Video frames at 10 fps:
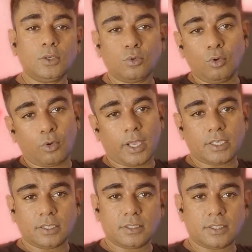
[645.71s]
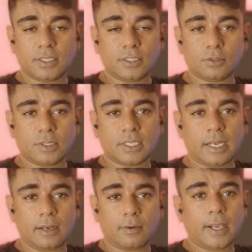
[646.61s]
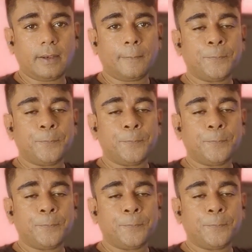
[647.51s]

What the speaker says: 2 locations in Switzerland, right?